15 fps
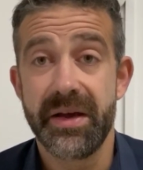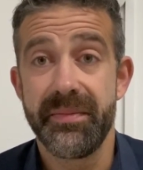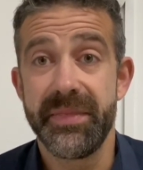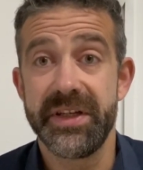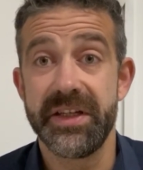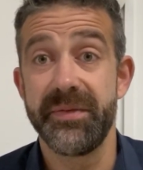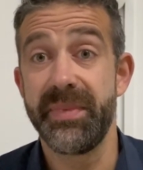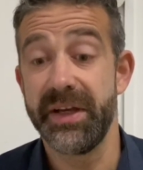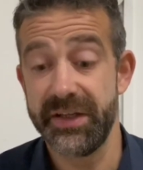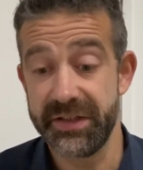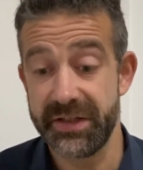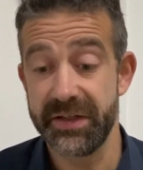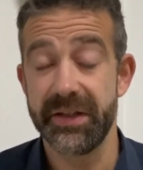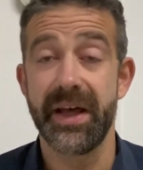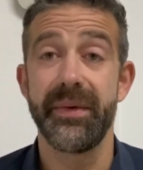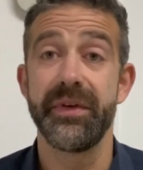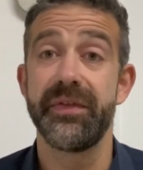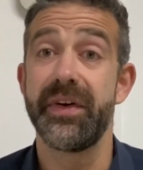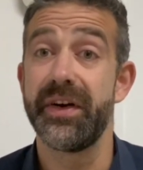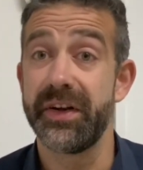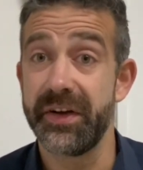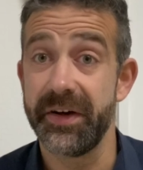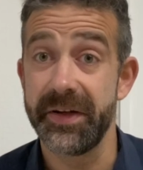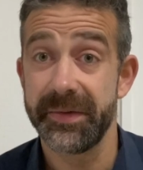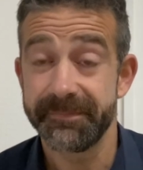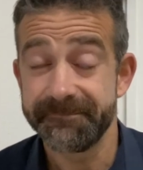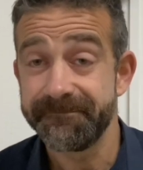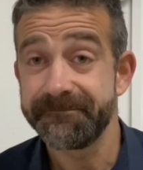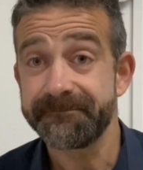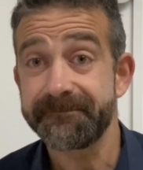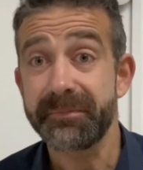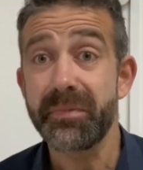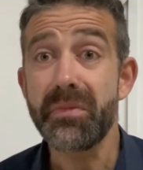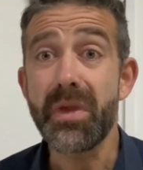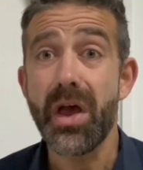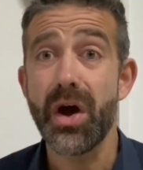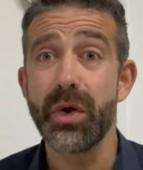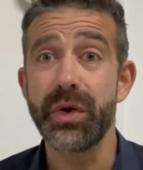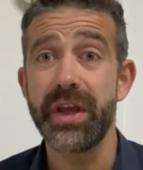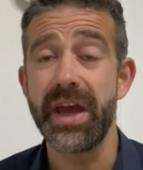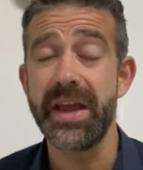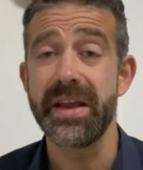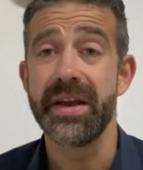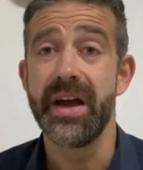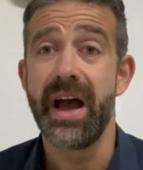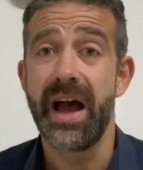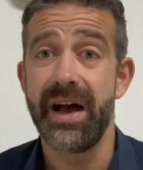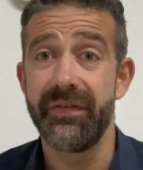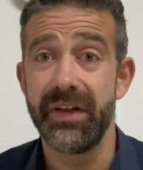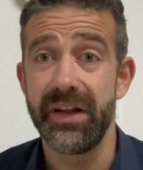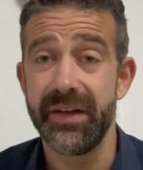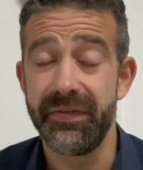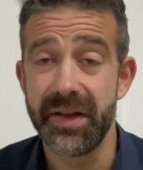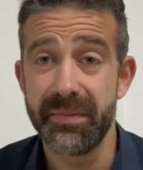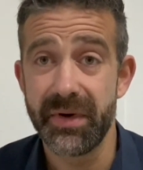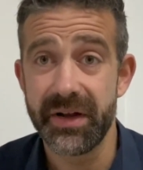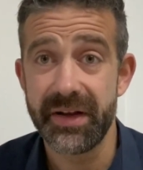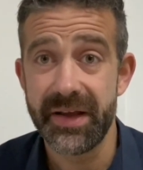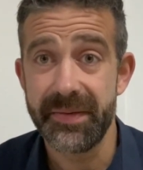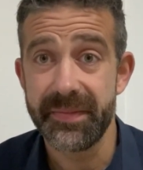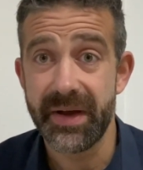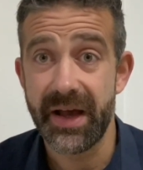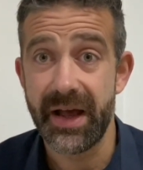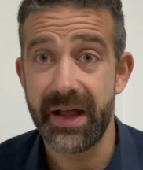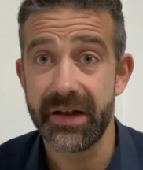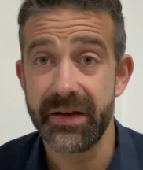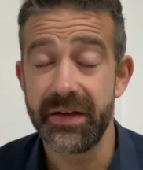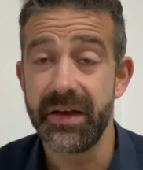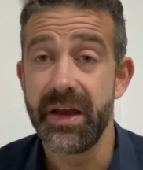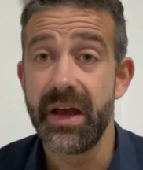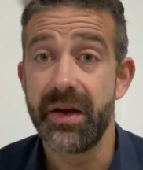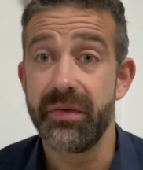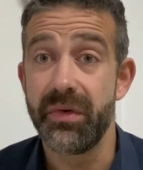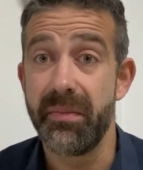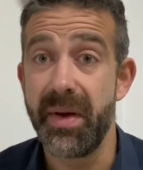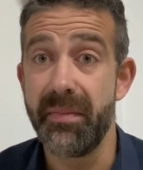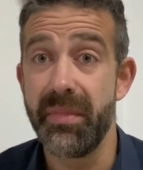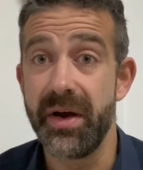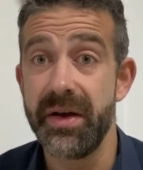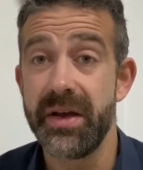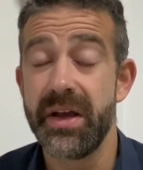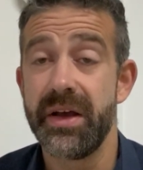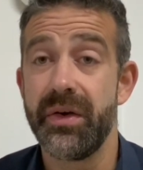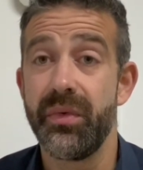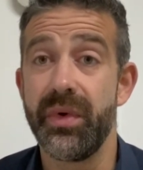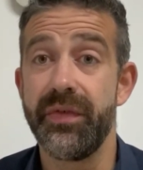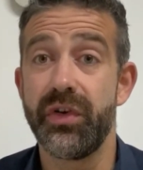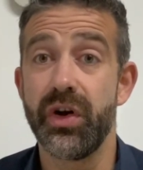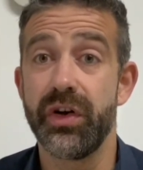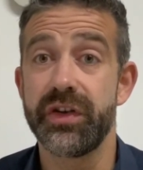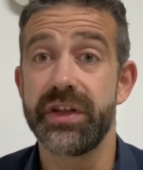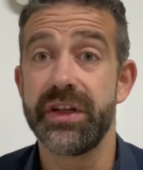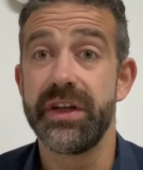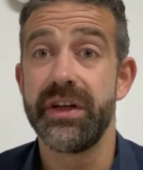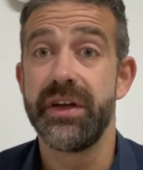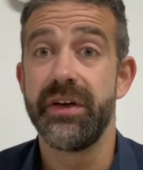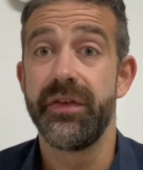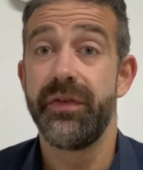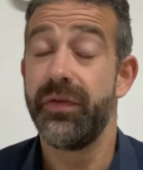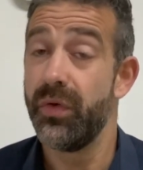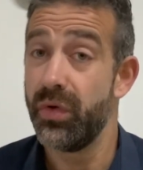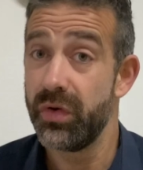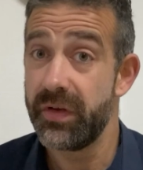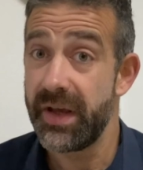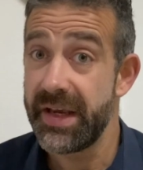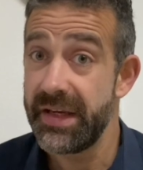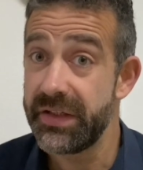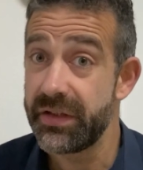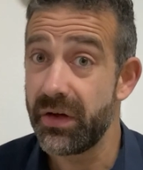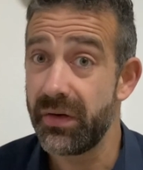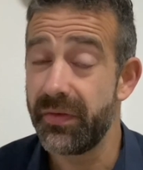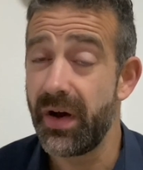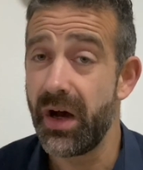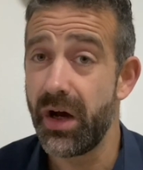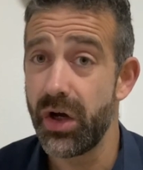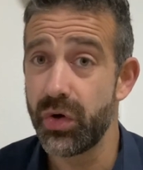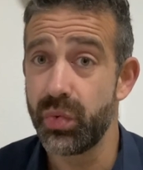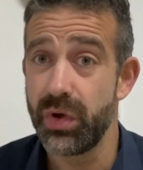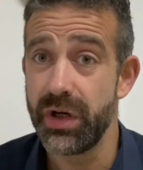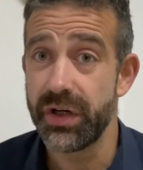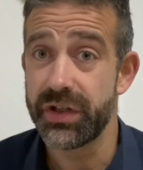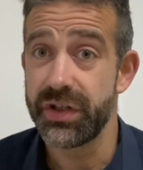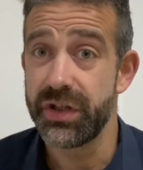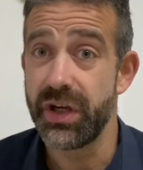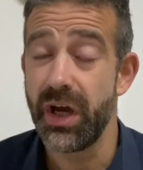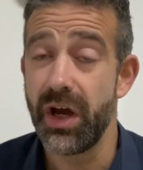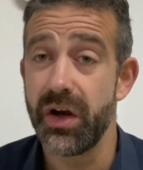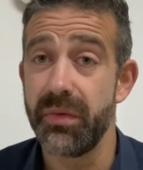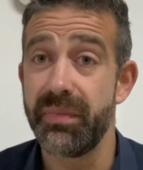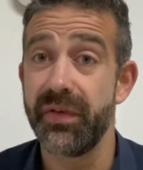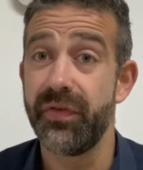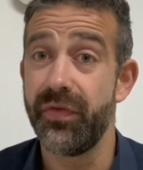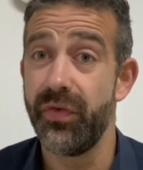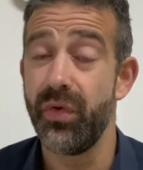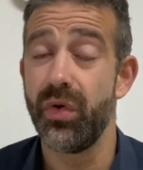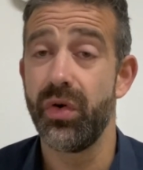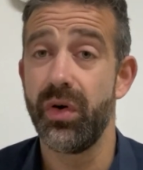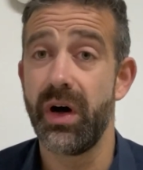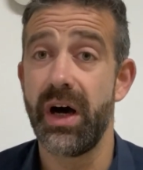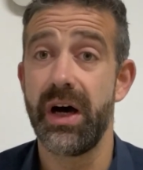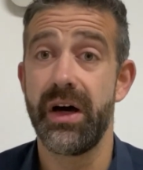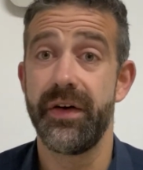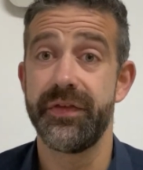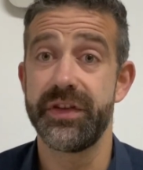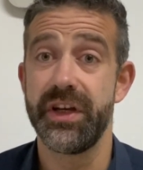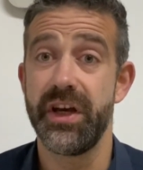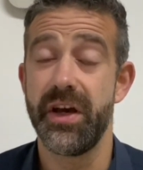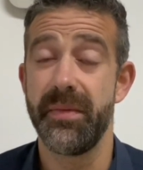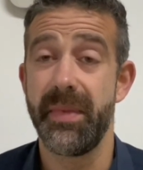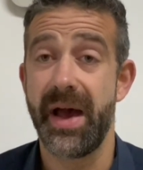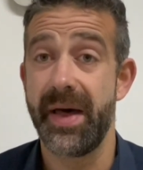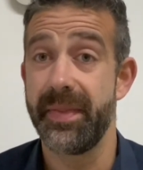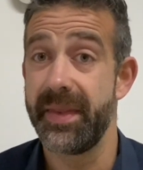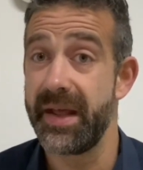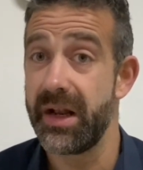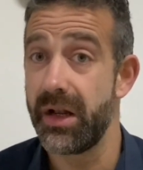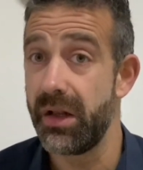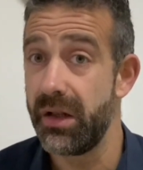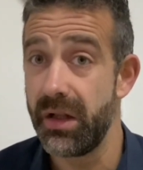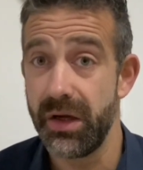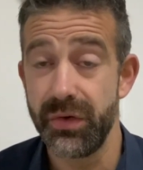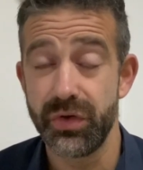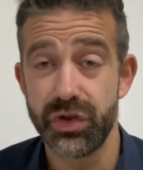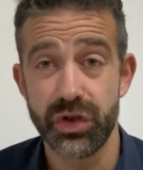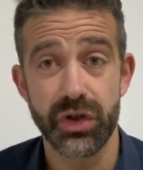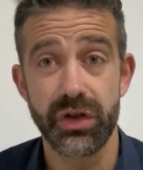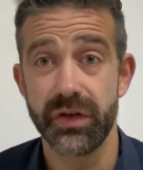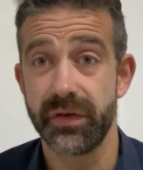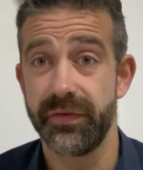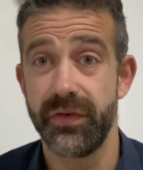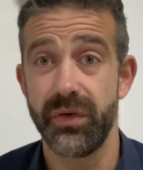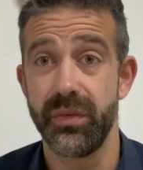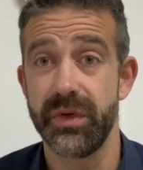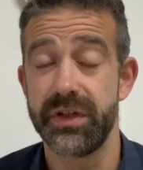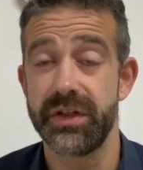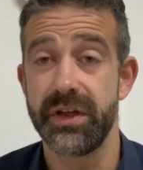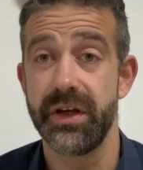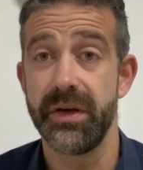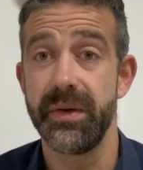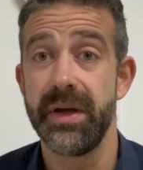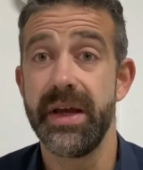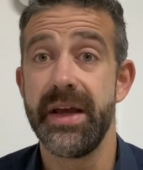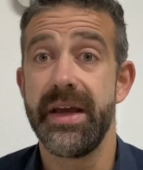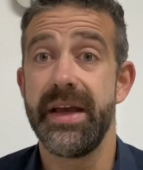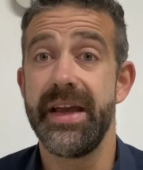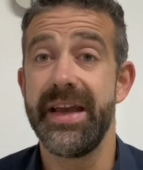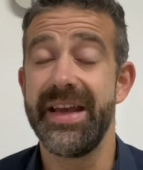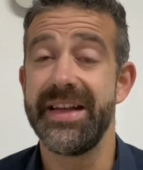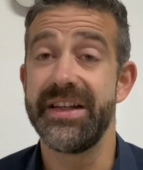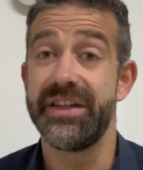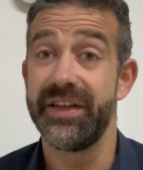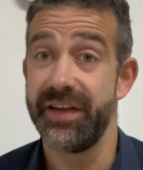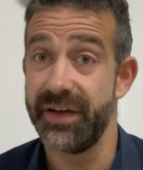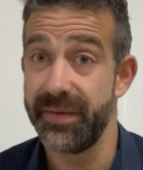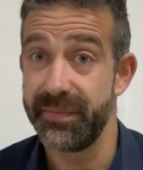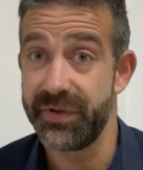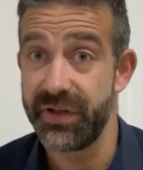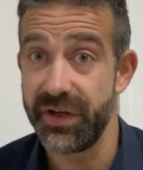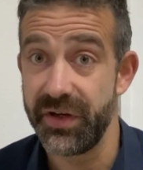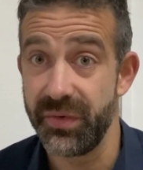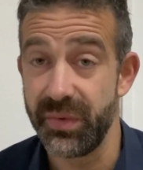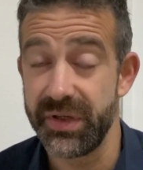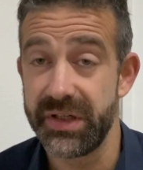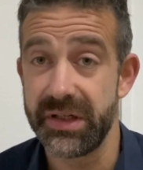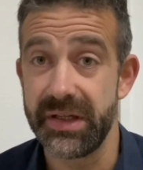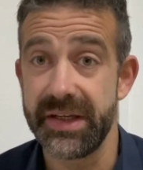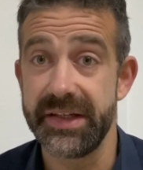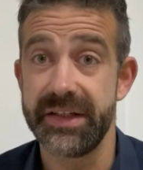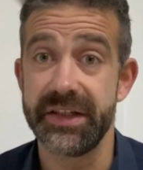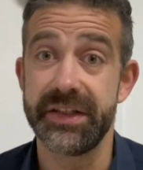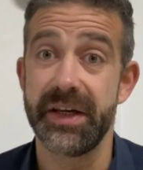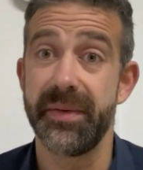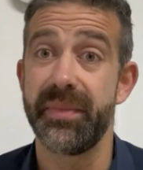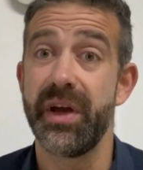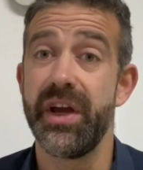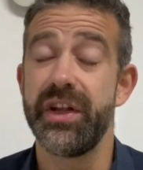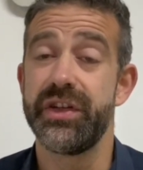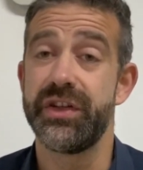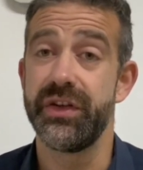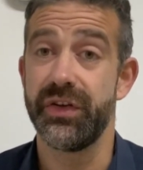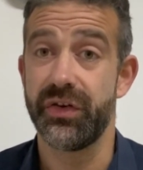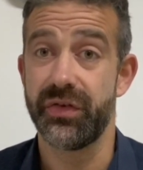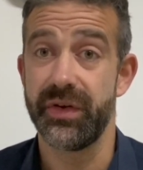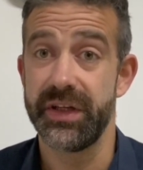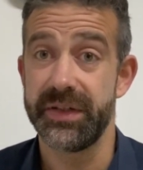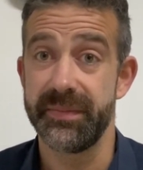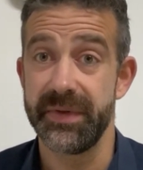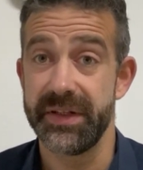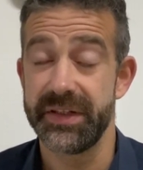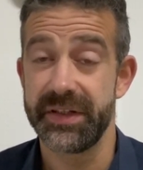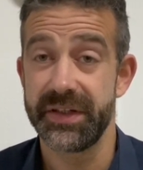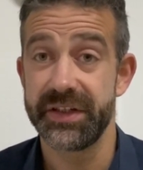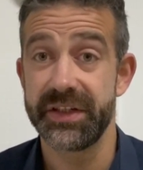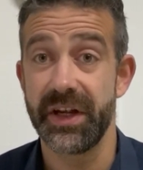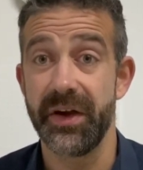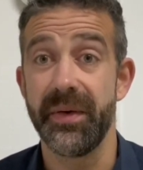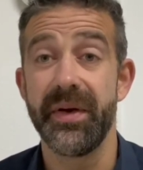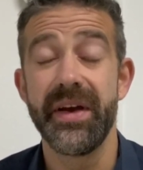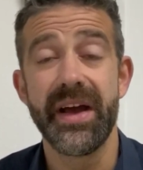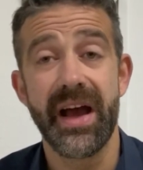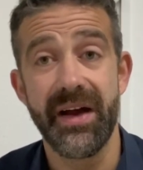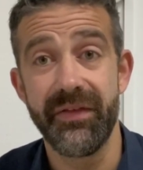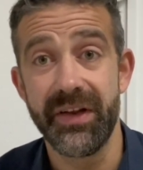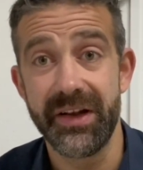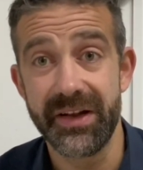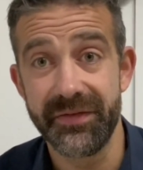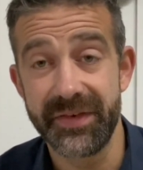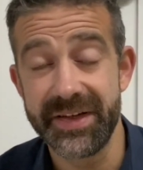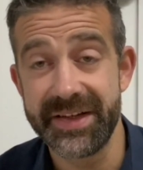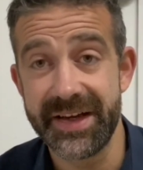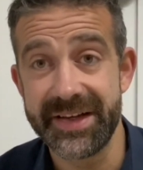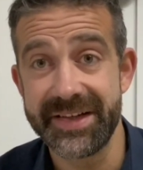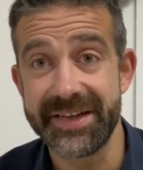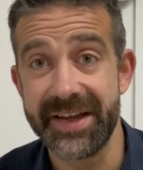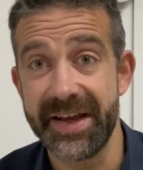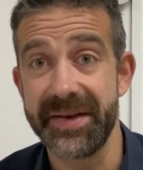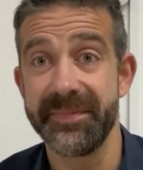Mrs. Pickersgill, that was very kind. Okay, have a lovely Monday, and remember, we've got 4 days of hard work to go before half term, and then loads to look forward to in term 2, which leads us up to Christmas. So have a lovely day today.